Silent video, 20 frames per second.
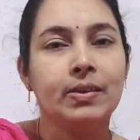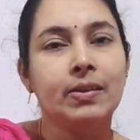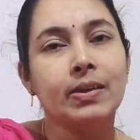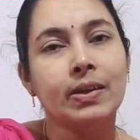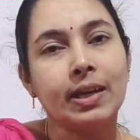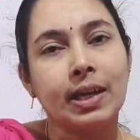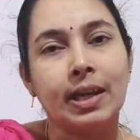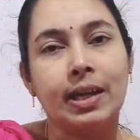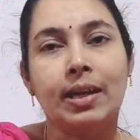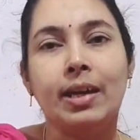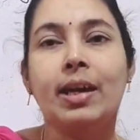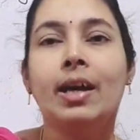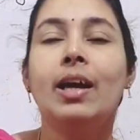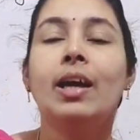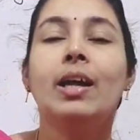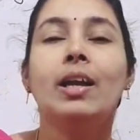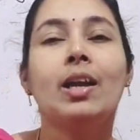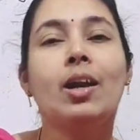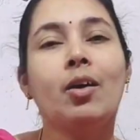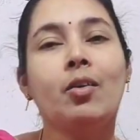Okay,
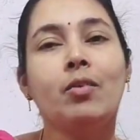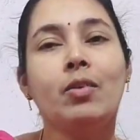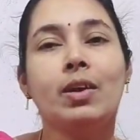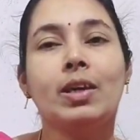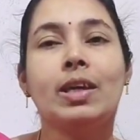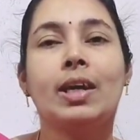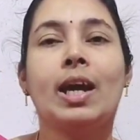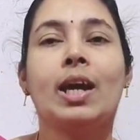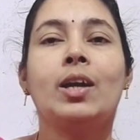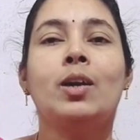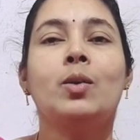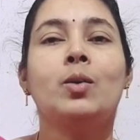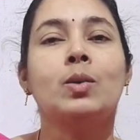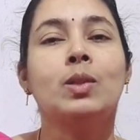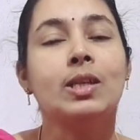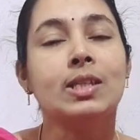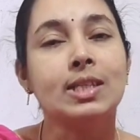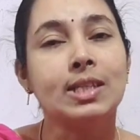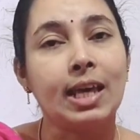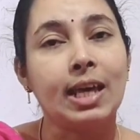now we can do
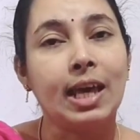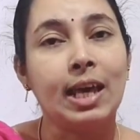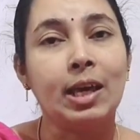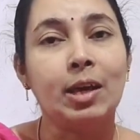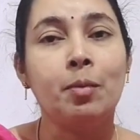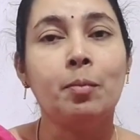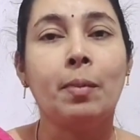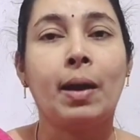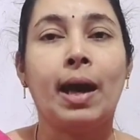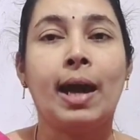the same